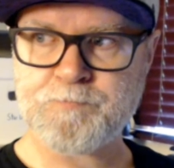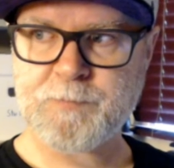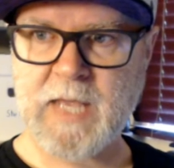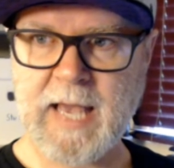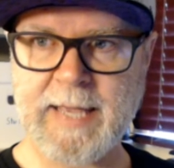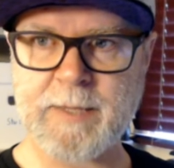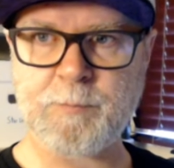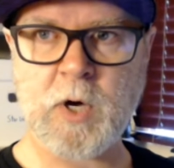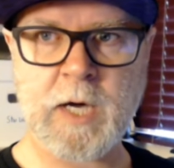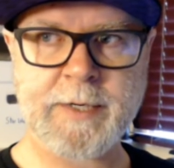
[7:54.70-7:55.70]
had
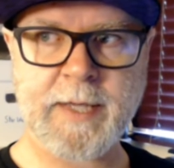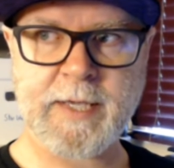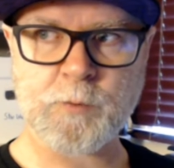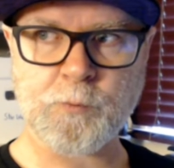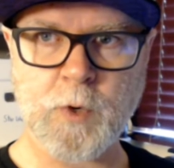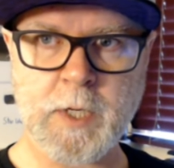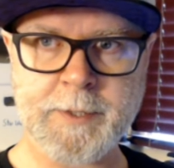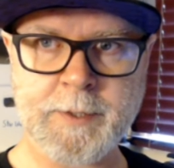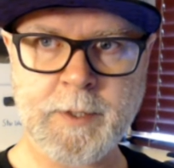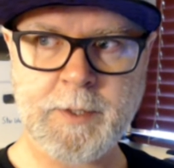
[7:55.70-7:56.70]
bought a
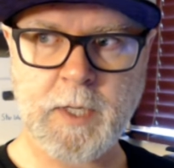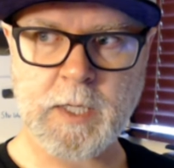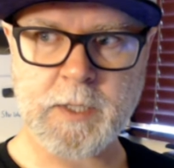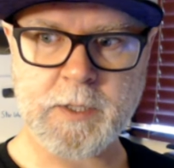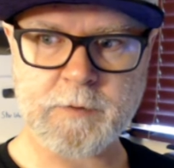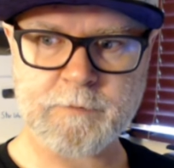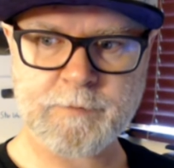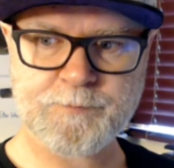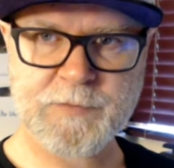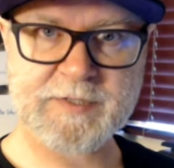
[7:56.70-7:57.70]
run of
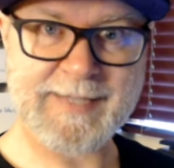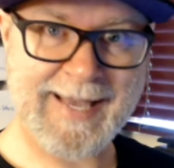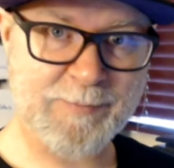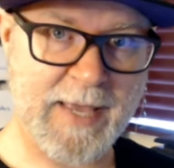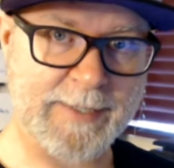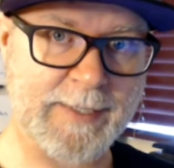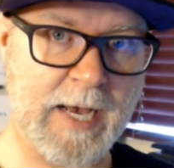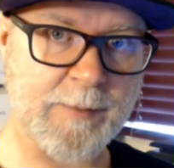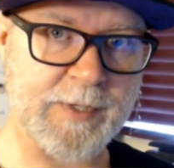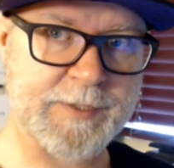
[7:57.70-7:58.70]
Sandman
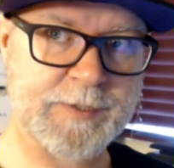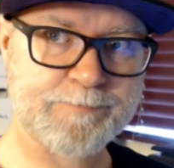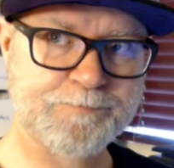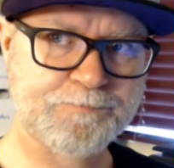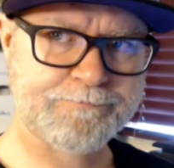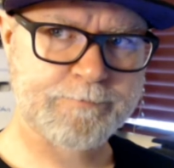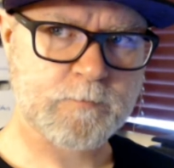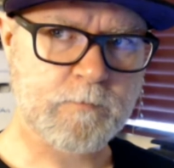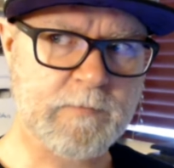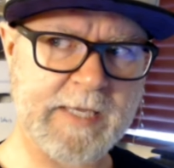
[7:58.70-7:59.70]
comics.
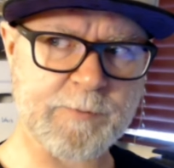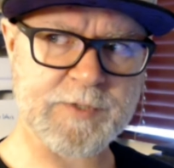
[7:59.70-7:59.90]
I think it was number